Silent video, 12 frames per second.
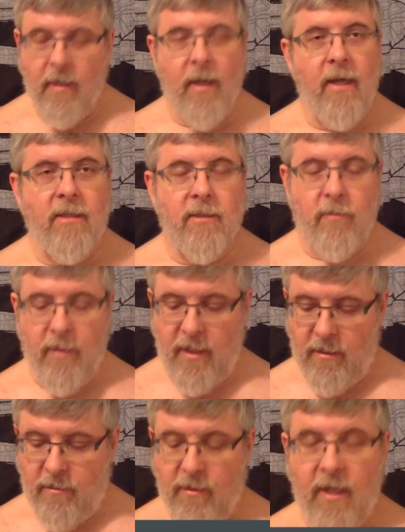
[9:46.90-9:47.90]
A
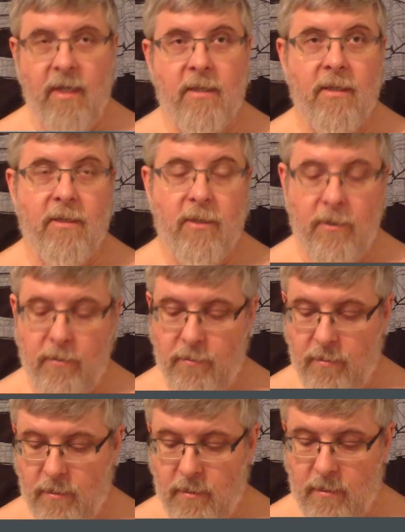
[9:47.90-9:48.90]
squared, or a to the
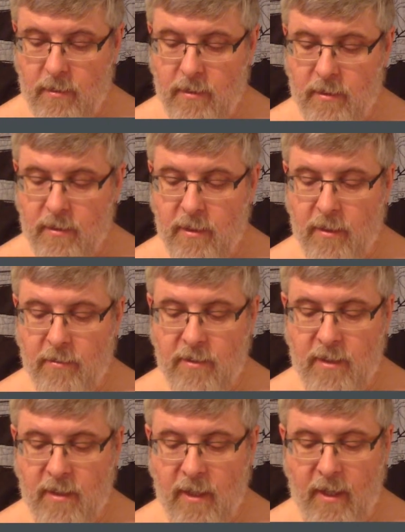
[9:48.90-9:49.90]
2, denotes
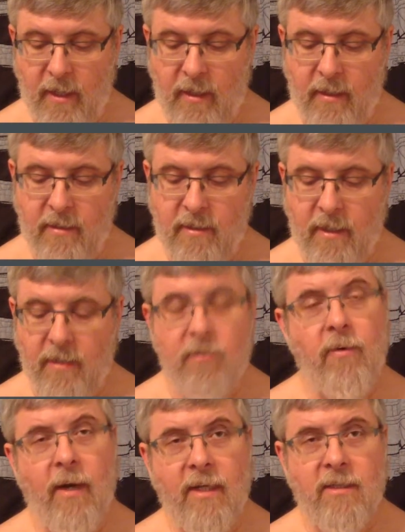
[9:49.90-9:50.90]
that a is taken
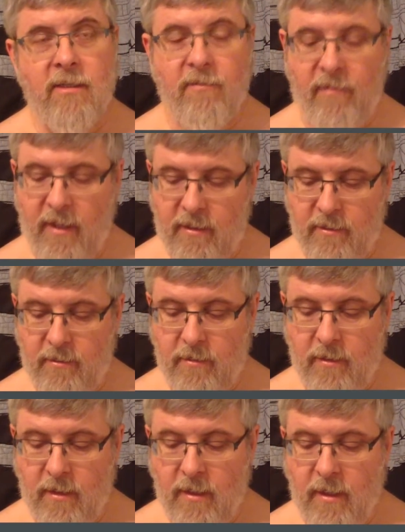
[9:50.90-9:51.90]
twice as a
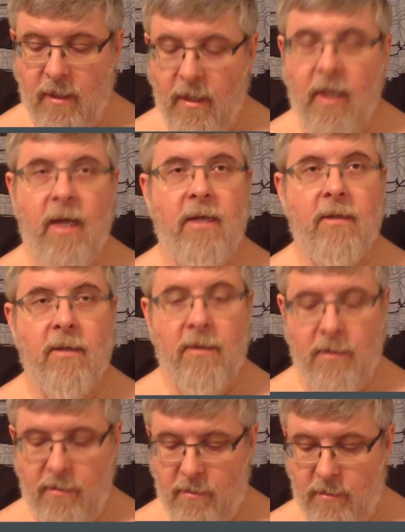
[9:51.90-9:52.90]
factor. A to the
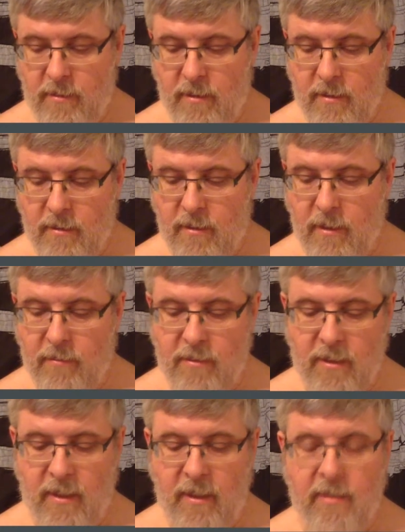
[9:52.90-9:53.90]
3rd denotes
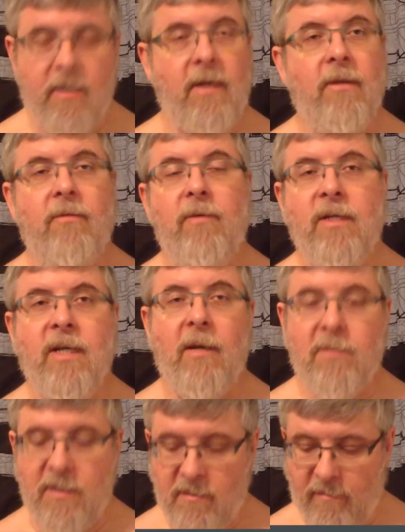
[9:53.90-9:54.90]
that a is taken 3
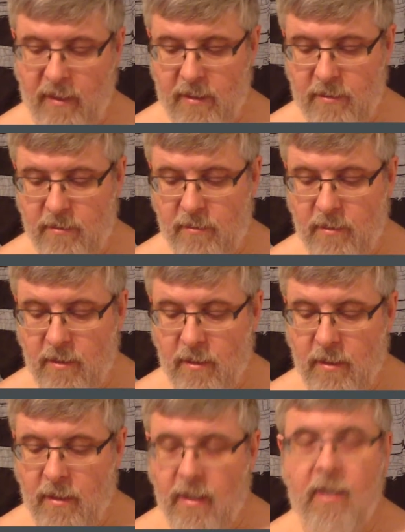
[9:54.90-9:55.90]
times as a factor.
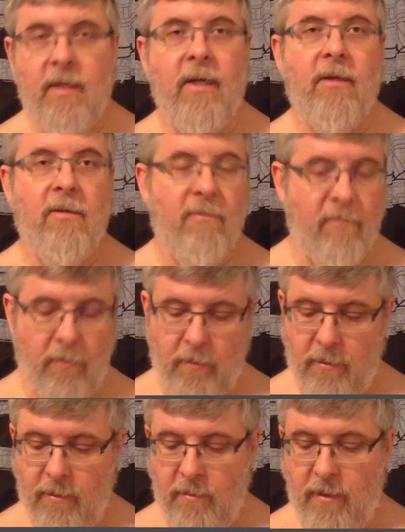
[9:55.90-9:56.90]
And a to the
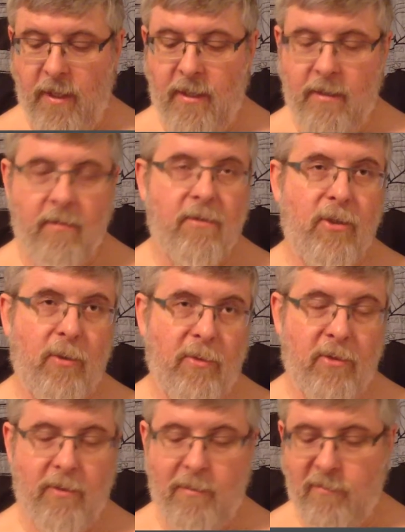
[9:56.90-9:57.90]
4th, or a
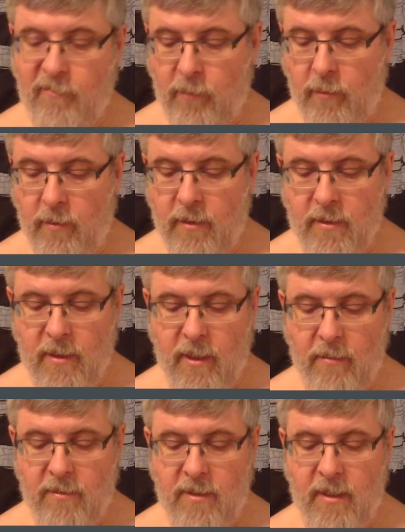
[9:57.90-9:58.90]
superscript 4,
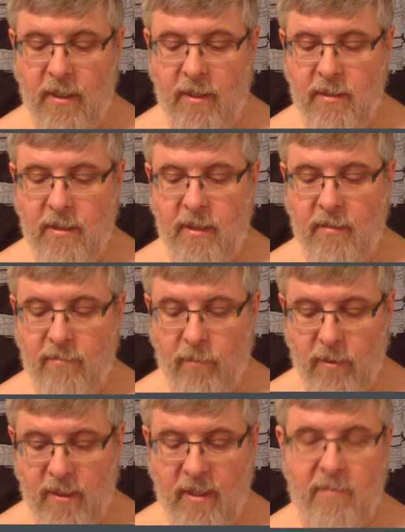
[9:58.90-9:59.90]
denotes that a is taken
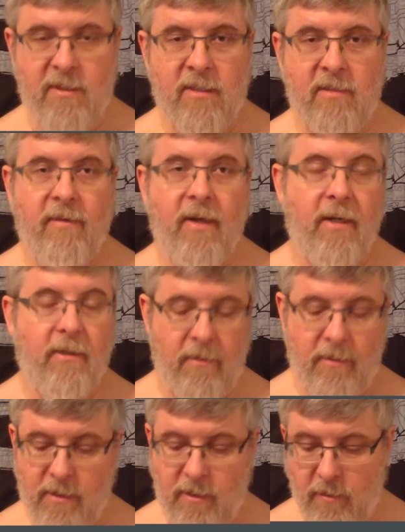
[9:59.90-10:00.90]
4 times as a factor,
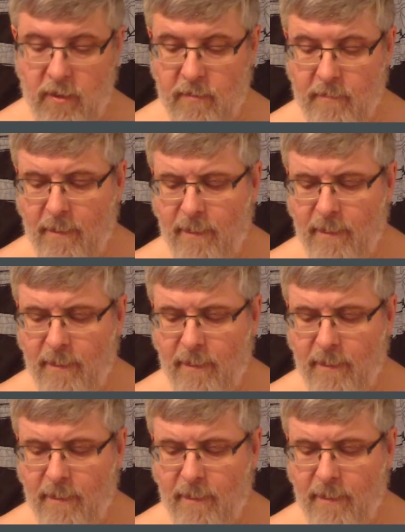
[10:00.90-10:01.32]
and so on.